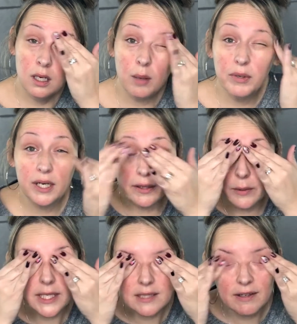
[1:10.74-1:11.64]
I'll put it on the
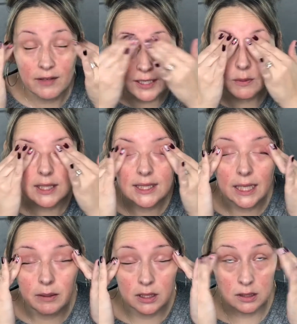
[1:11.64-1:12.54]
rest of my face when it's
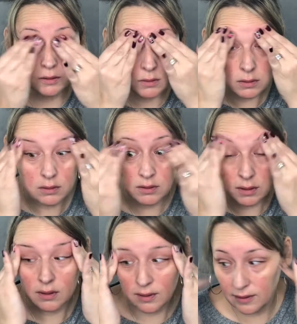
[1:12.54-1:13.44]
time to do
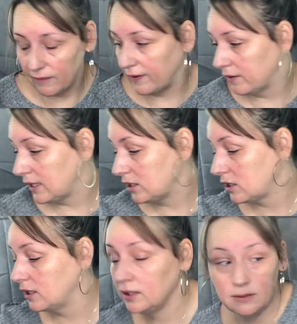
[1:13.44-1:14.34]
the
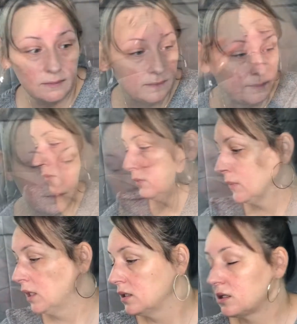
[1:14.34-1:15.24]
foundation.
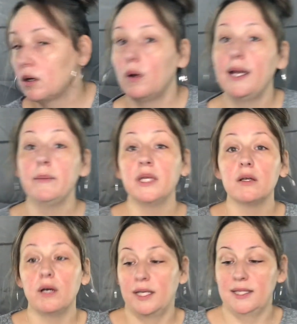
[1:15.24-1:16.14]
So I'm going to
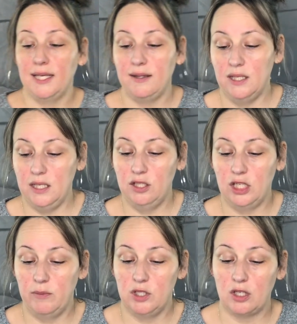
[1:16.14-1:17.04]
go ahead and take the
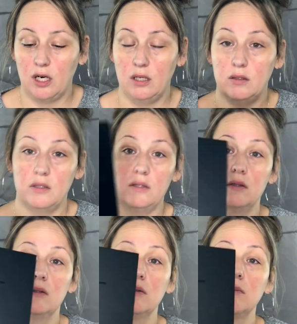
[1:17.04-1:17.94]
James Charles
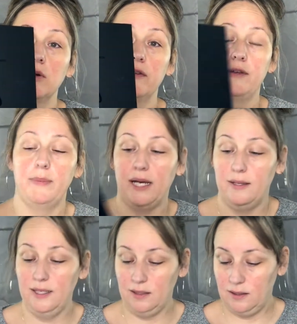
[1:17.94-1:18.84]
Morphe
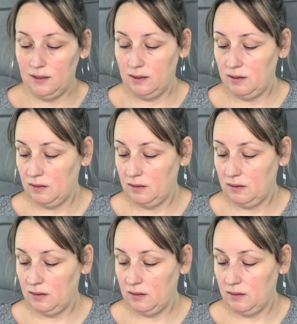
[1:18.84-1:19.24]
palette,